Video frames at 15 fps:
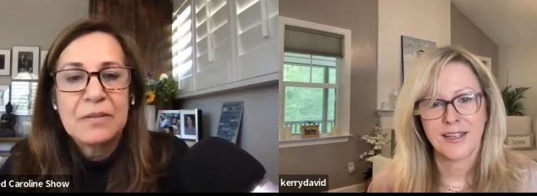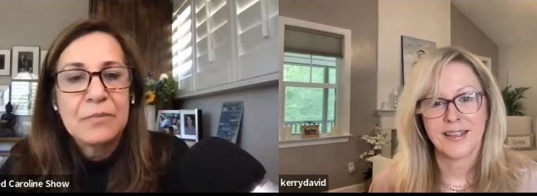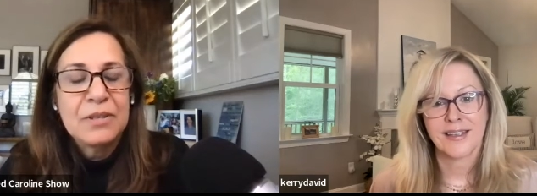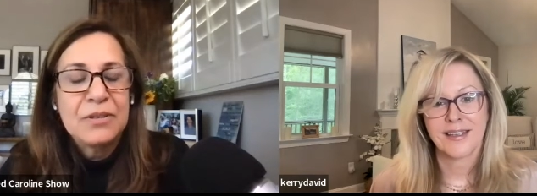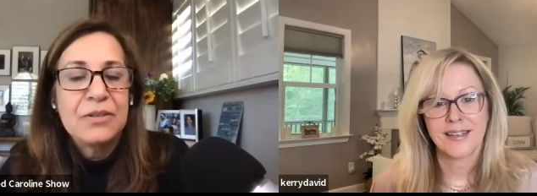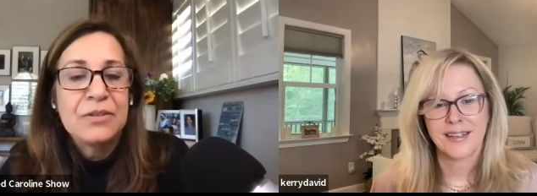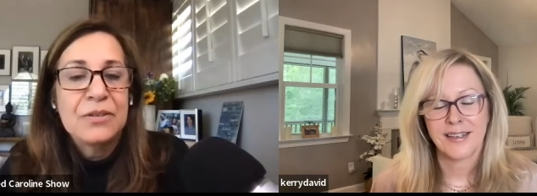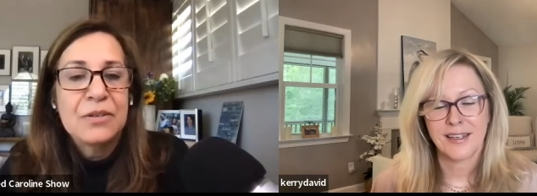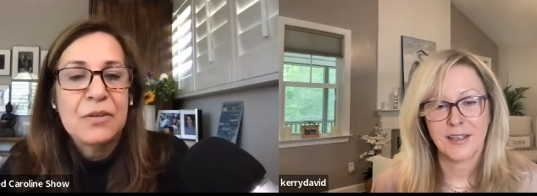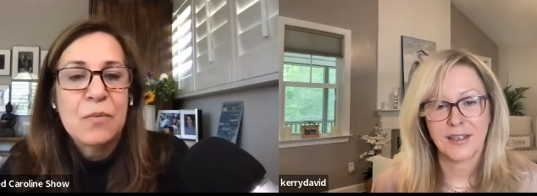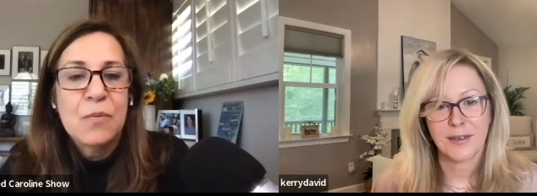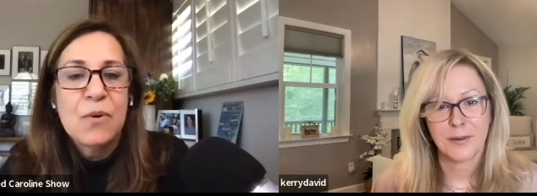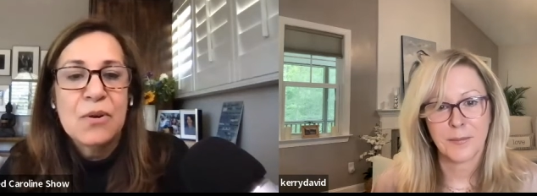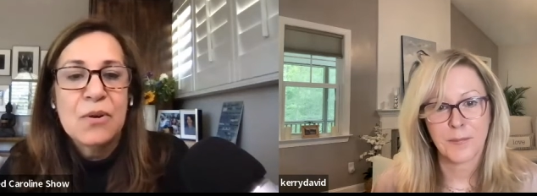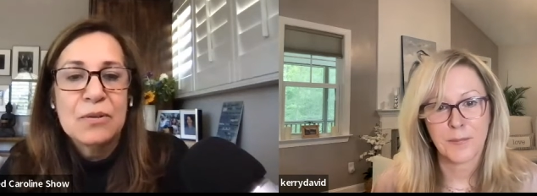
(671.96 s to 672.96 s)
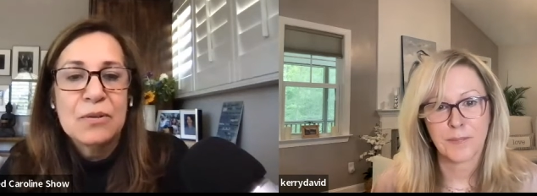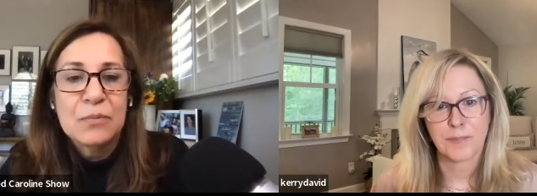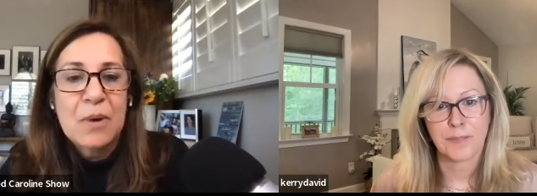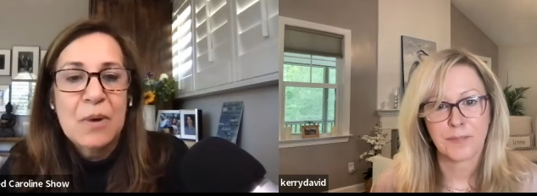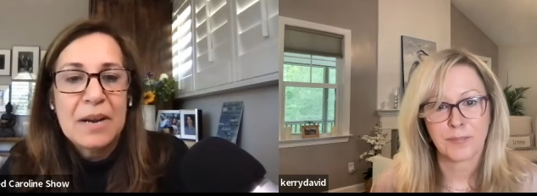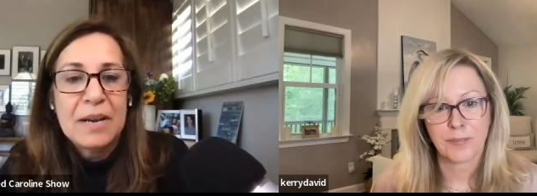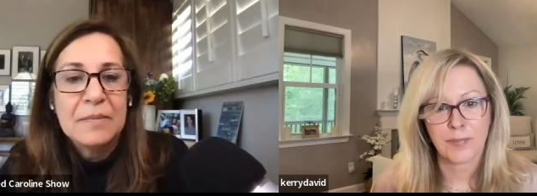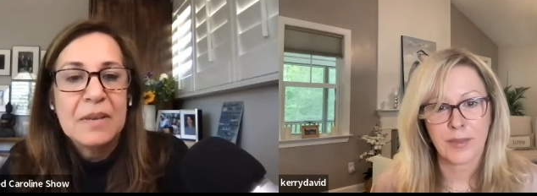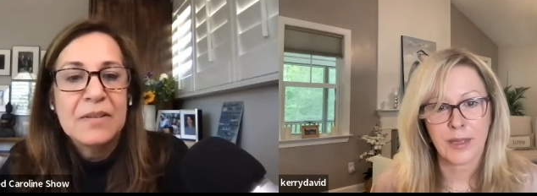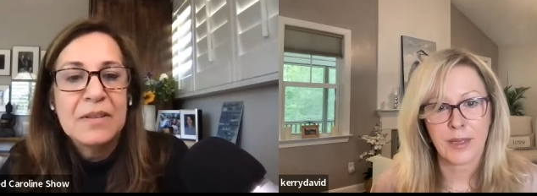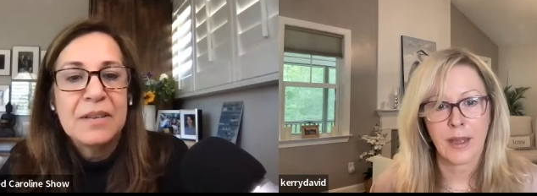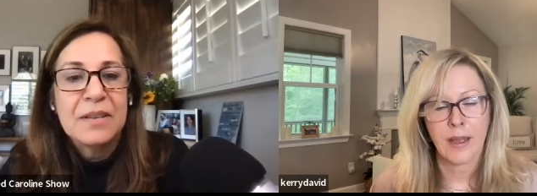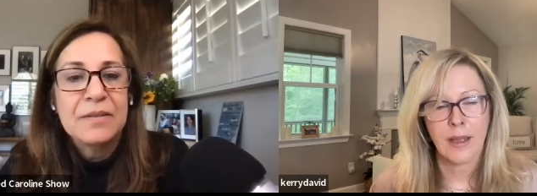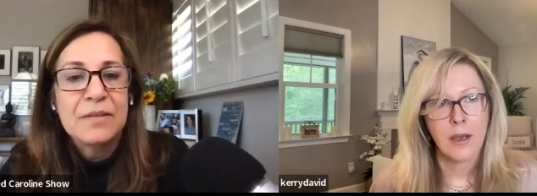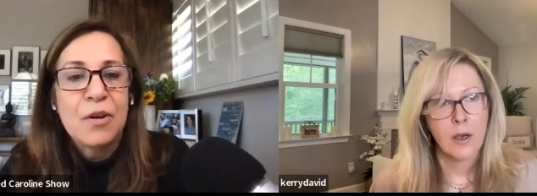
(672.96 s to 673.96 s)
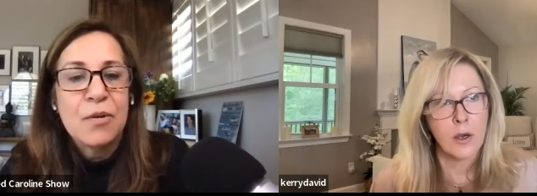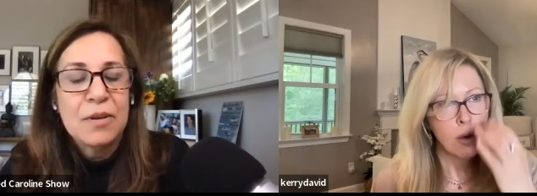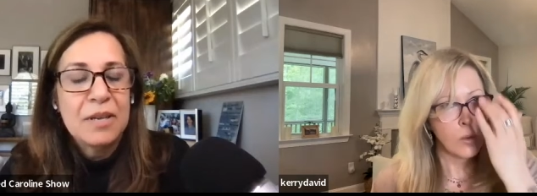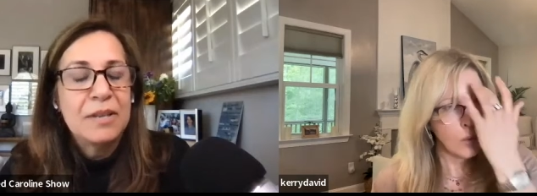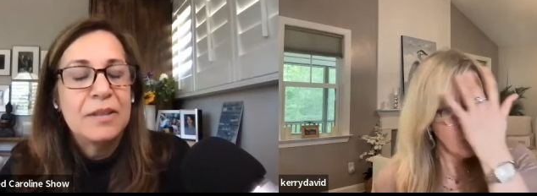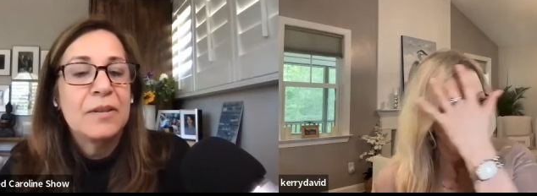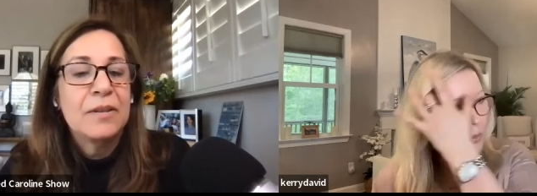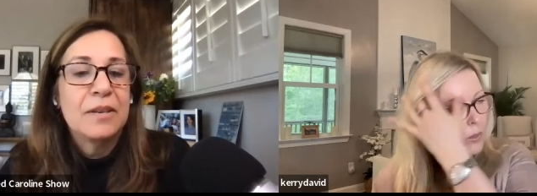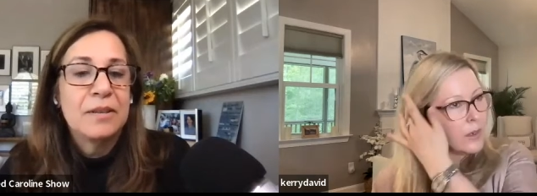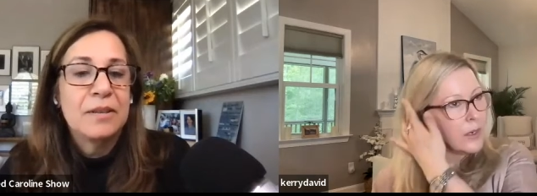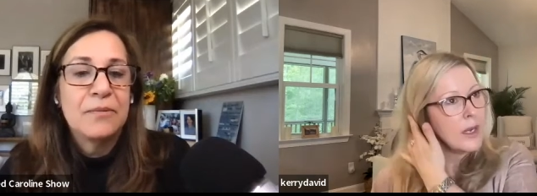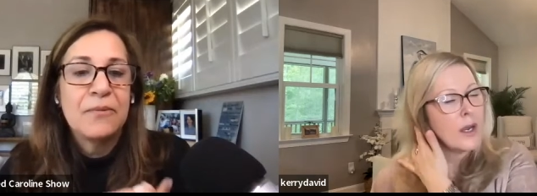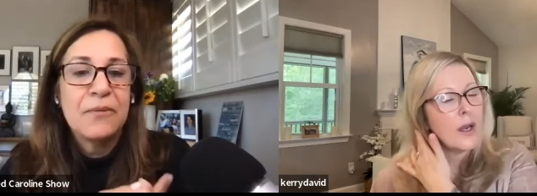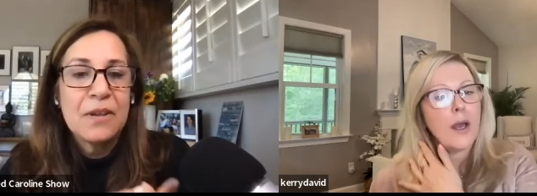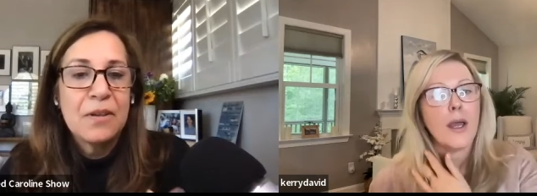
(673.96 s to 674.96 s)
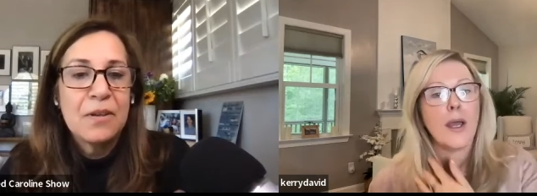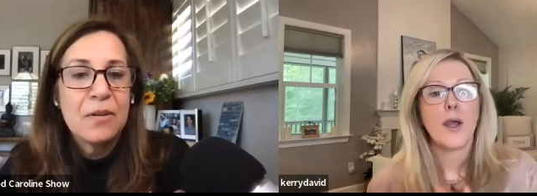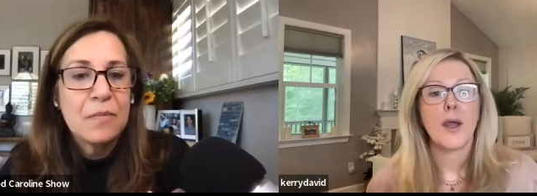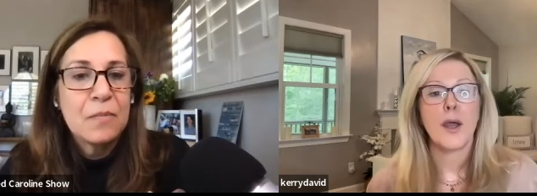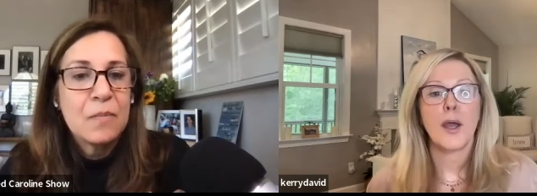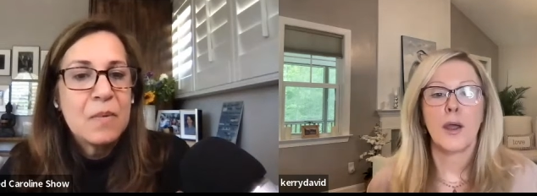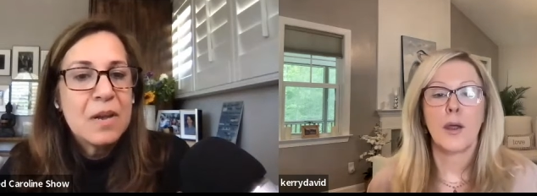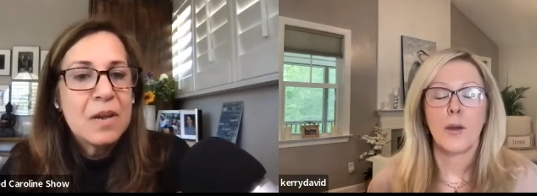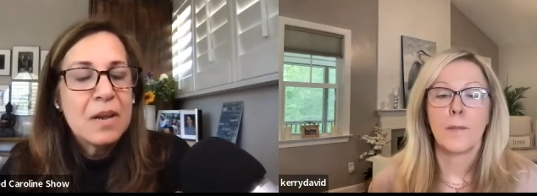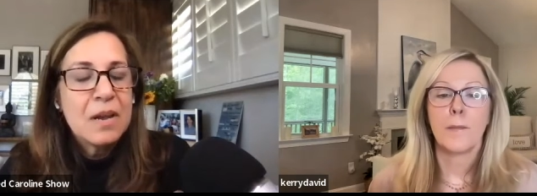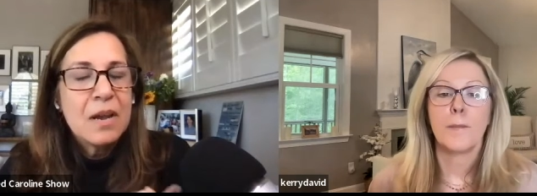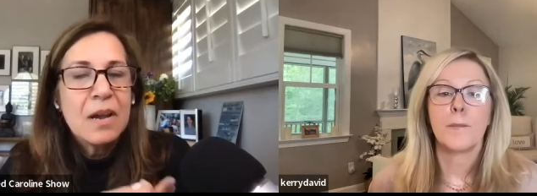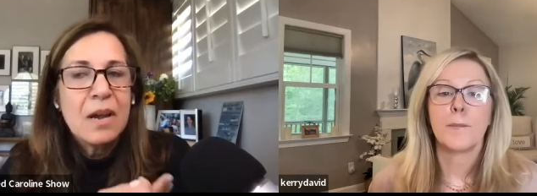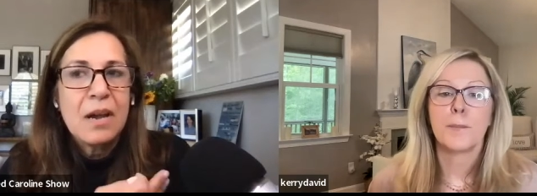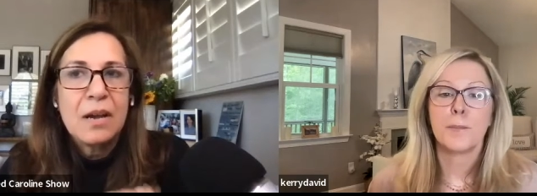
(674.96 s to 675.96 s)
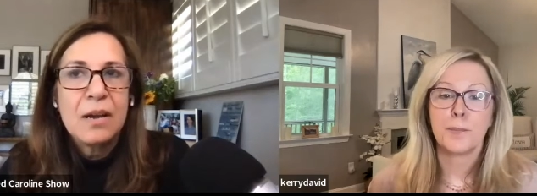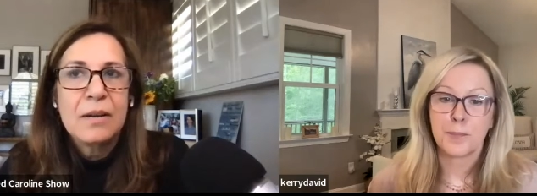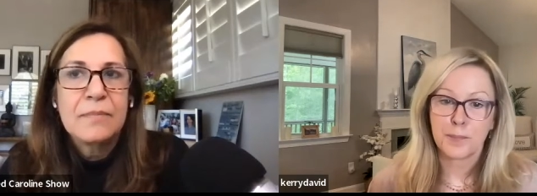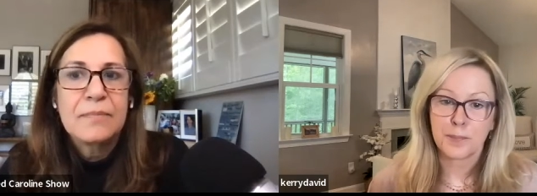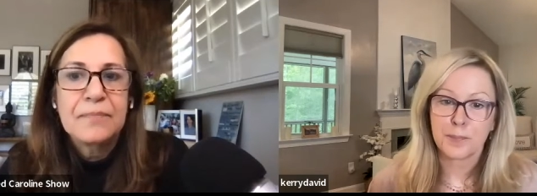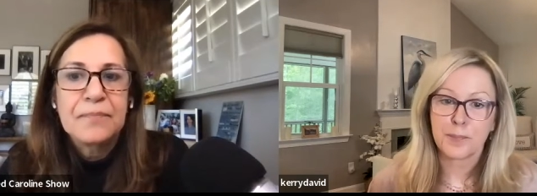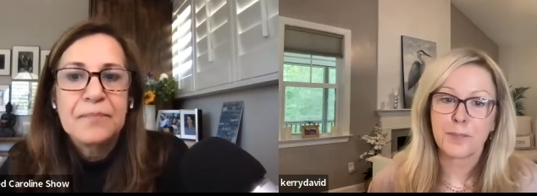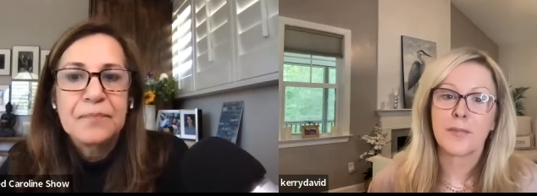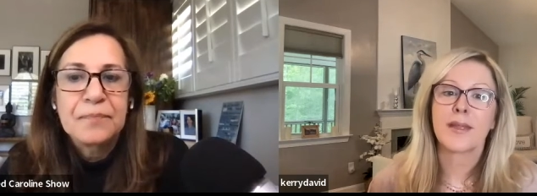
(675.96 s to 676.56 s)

Speaker 1: regions of the world, right? And in the, in the film, um,